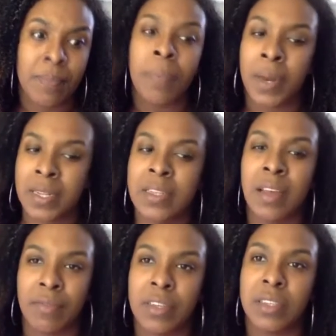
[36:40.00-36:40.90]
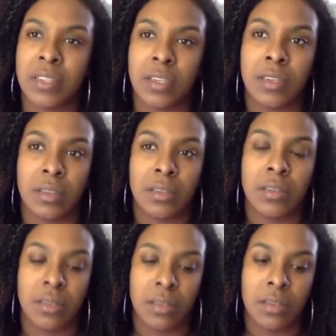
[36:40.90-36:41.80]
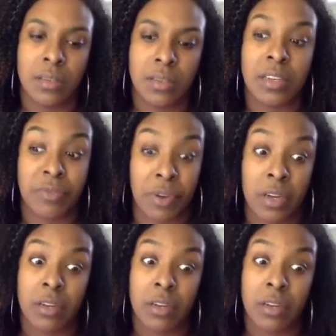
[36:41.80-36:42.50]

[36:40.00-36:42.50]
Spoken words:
but it's definitely still different.